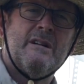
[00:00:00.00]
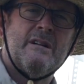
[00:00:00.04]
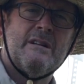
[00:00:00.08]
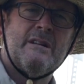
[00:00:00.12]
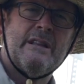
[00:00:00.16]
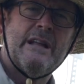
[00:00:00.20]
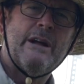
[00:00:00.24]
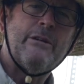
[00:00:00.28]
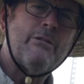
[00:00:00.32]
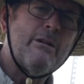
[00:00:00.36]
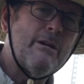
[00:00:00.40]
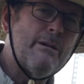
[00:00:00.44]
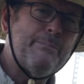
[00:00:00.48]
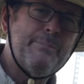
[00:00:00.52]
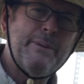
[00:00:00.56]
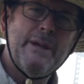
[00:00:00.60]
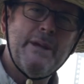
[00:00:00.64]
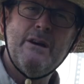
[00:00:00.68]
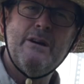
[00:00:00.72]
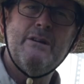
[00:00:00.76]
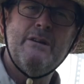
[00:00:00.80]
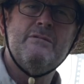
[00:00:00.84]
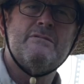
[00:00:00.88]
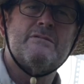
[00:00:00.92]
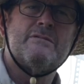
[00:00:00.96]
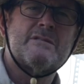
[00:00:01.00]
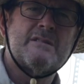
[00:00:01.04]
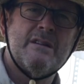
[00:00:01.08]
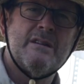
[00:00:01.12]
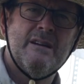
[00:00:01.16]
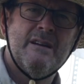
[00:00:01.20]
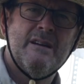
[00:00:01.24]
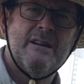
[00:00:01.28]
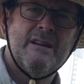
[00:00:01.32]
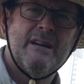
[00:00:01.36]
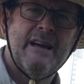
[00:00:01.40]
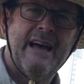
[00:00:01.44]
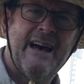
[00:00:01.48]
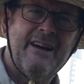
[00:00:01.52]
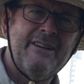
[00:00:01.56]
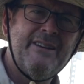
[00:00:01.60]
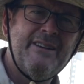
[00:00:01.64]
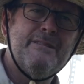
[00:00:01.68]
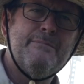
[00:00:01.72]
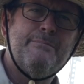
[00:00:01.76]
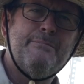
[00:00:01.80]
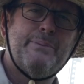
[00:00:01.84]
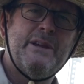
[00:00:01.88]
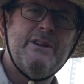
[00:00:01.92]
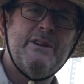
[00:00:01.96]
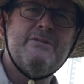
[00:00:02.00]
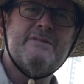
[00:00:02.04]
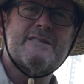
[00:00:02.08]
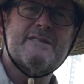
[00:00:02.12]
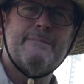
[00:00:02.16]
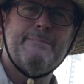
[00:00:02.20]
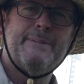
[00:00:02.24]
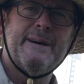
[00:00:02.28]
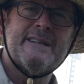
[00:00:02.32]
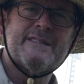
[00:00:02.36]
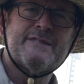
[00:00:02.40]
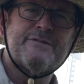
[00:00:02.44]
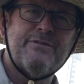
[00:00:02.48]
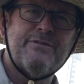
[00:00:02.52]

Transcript: They were abused. How do you abuse a best